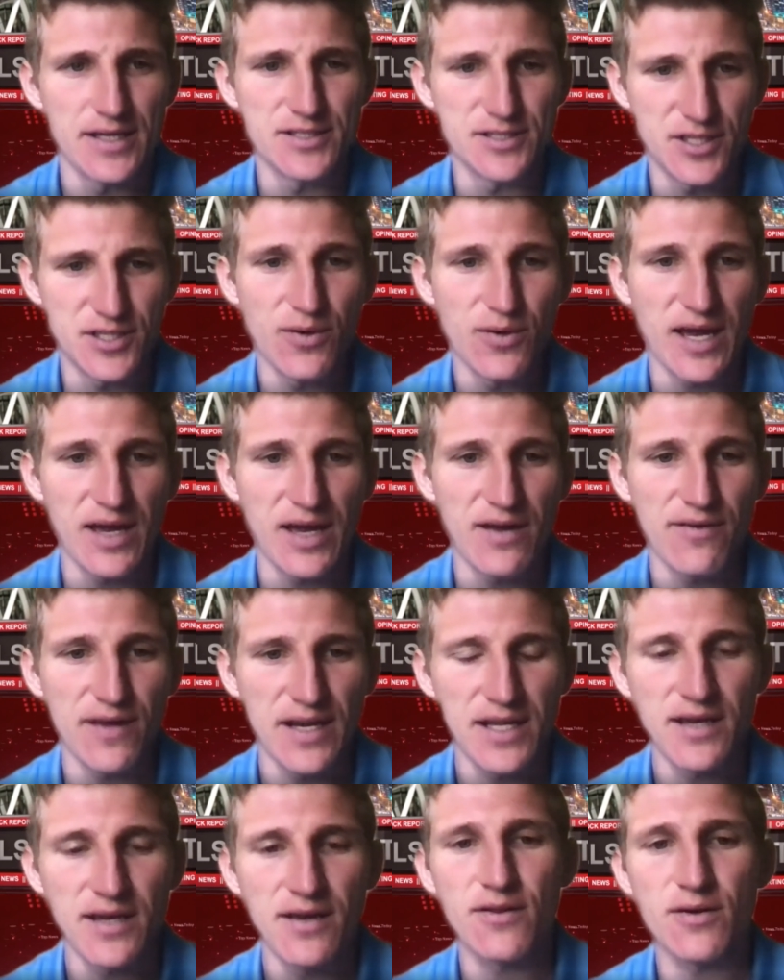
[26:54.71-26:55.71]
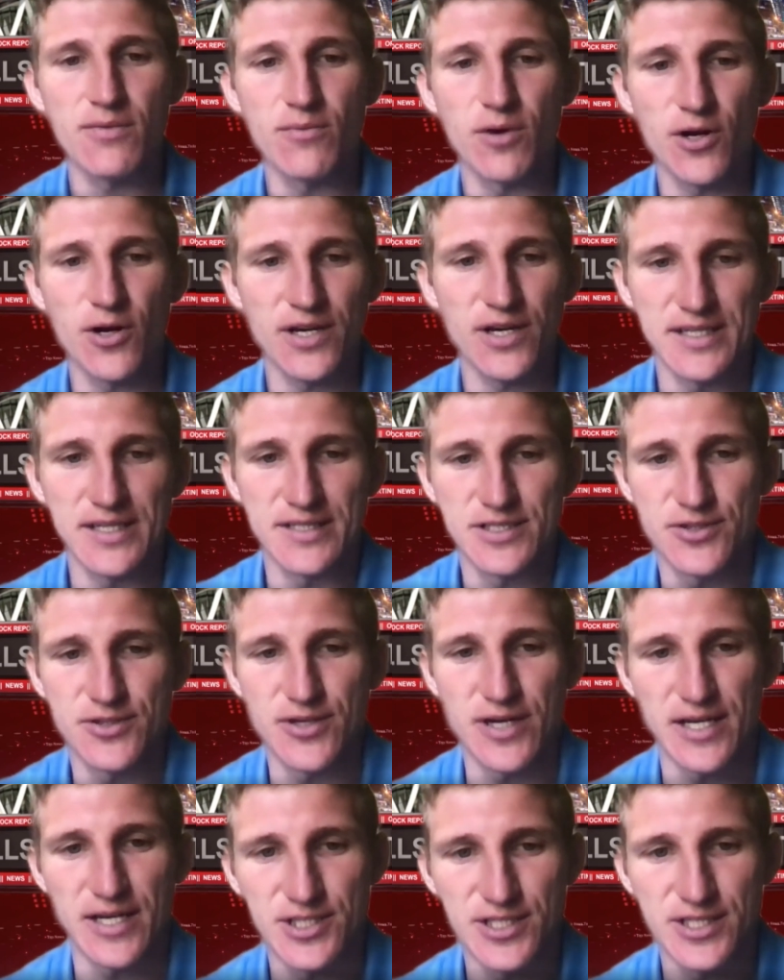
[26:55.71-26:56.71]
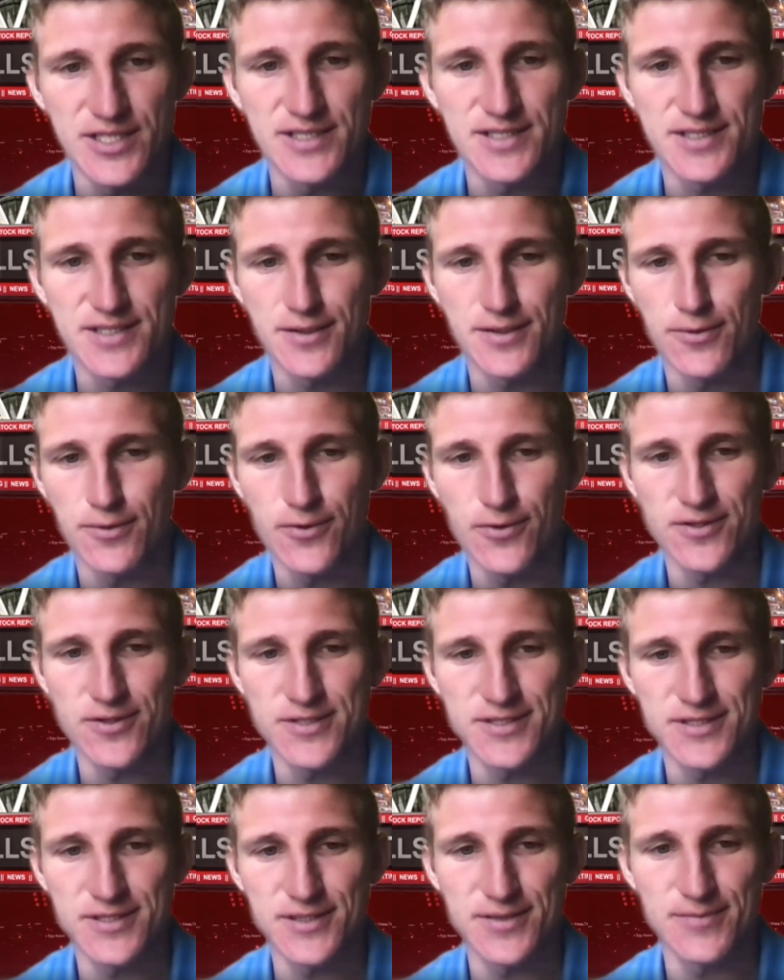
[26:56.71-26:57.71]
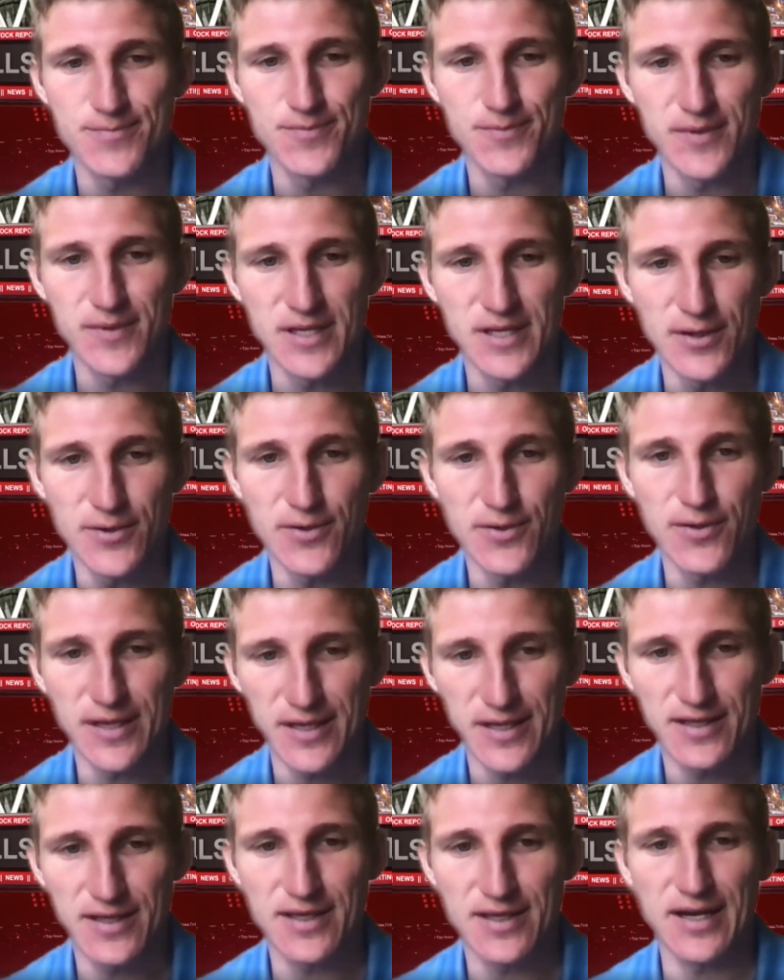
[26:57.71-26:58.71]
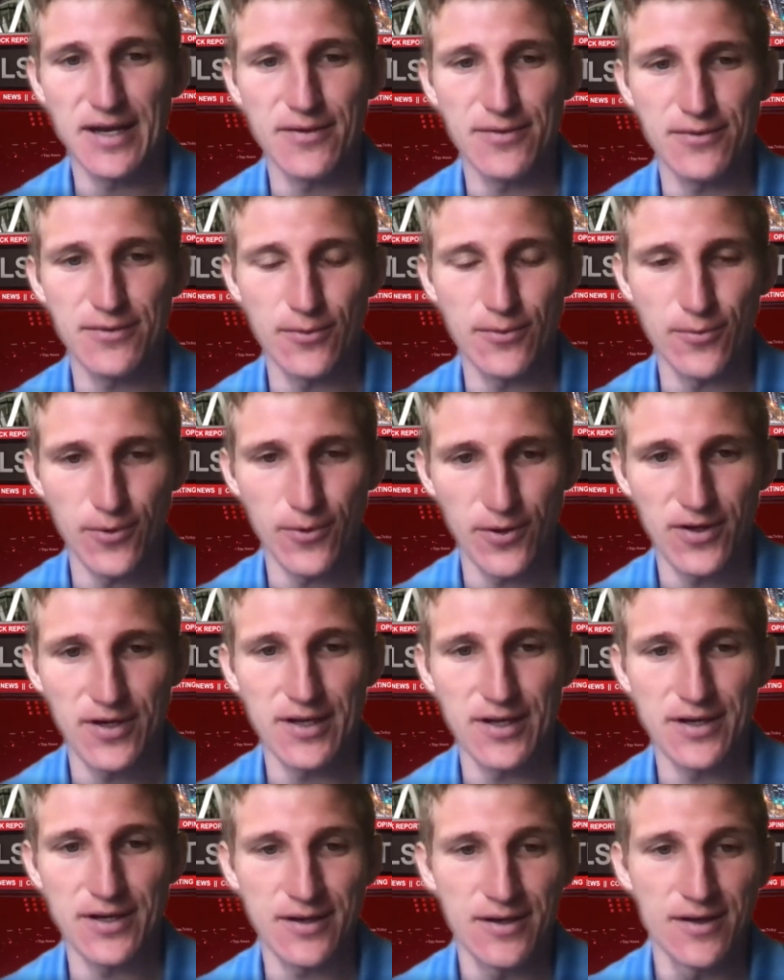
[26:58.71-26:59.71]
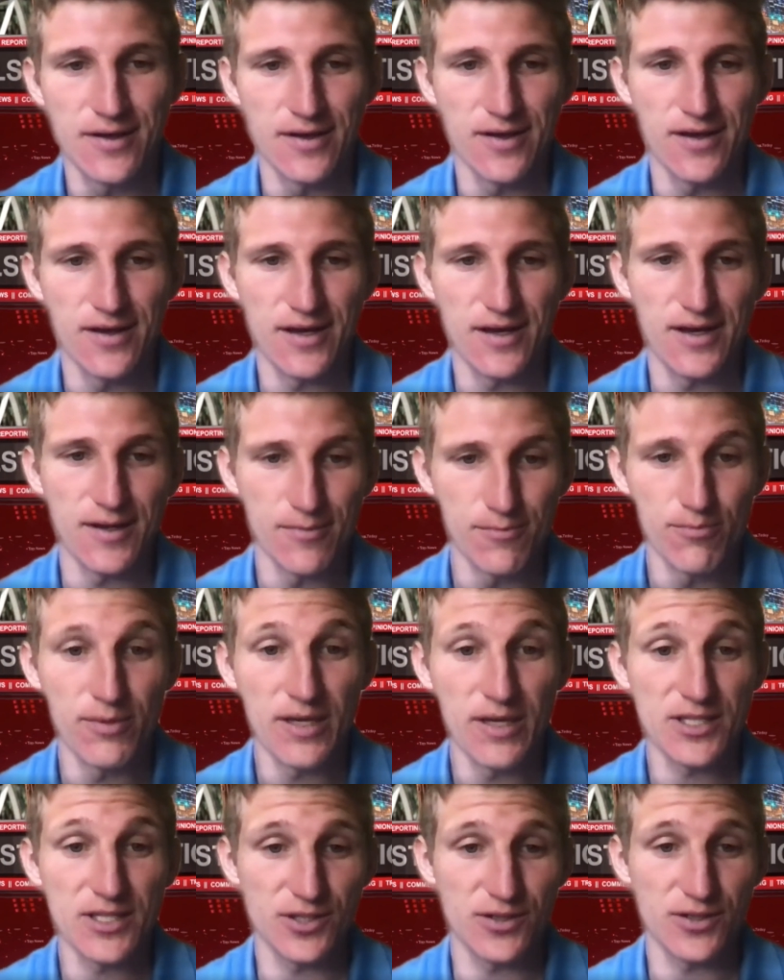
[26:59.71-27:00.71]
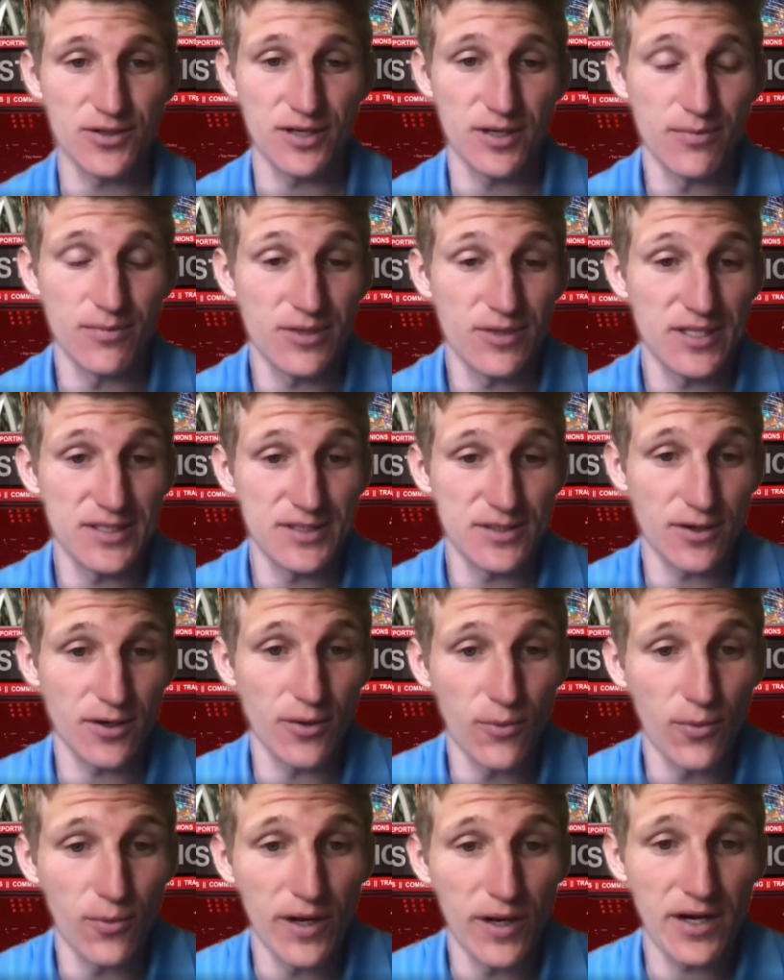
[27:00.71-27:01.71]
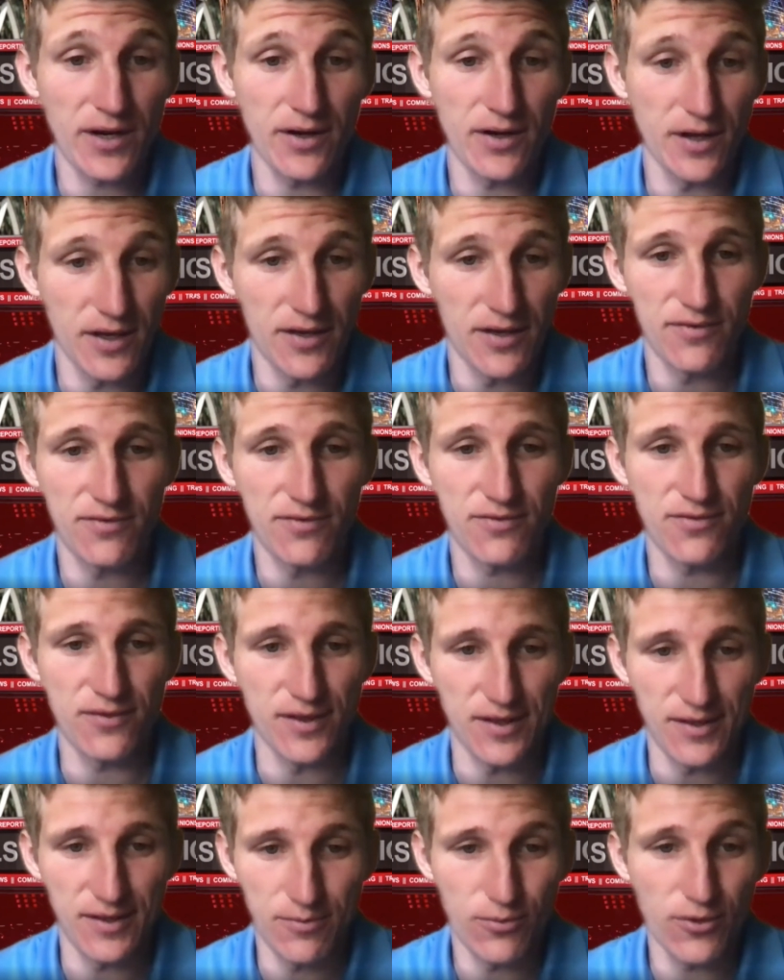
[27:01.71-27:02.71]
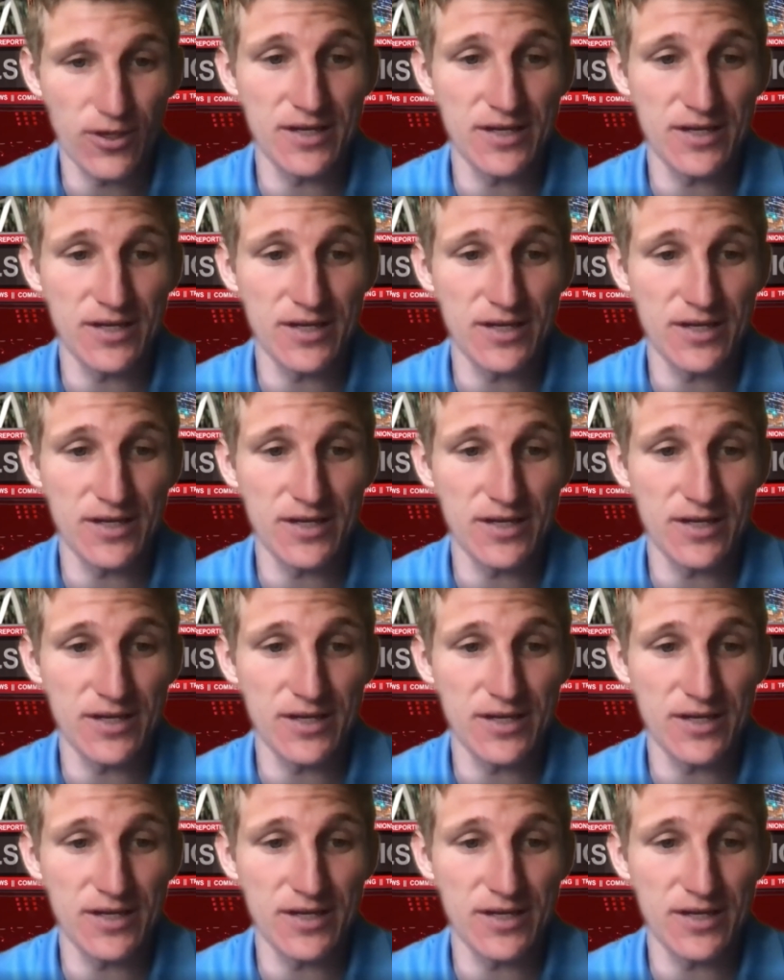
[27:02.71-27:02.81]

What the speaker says: Do you have any other marketing strategies in order to, get out the word and make sure companies are aware of the brand